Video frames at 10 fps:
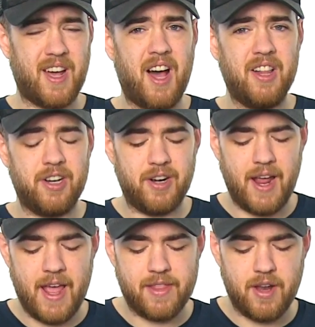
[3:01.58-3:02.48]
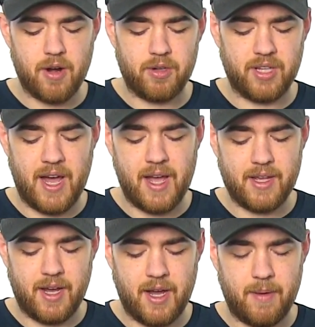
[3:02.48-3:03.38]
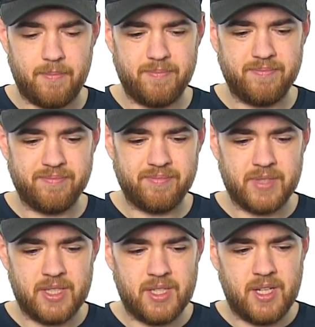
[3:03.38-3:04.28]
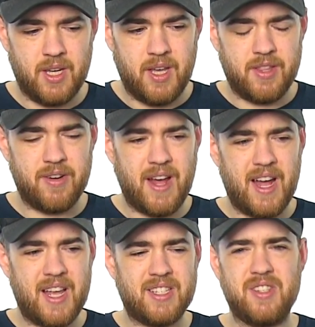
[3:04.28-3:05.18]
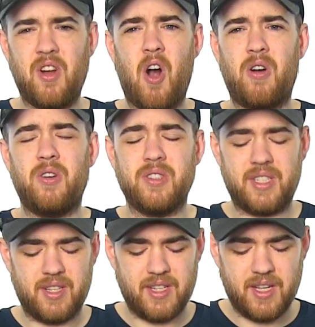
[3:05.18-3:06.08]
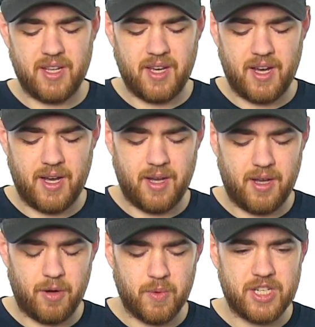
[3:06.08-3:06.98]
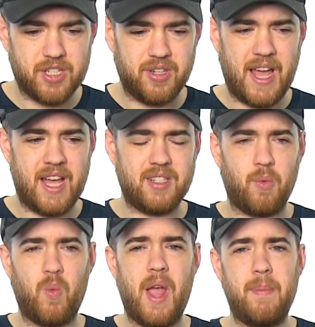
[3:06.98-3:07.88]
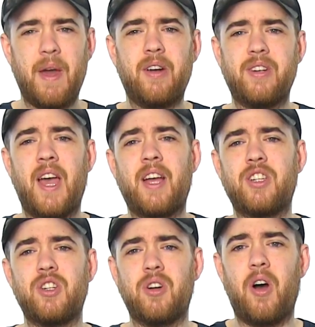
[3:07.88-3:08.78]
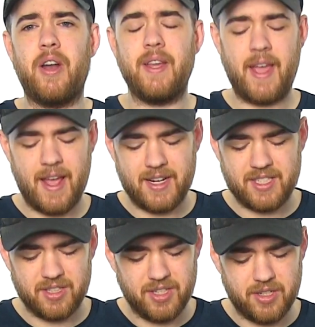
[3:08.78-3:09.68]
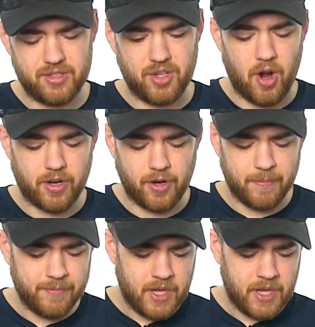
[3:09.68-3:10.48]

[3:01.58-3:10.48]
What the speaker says: color, and they're a lot, they're not as gnarled. The original has a way better texture on it, and it's a little darker.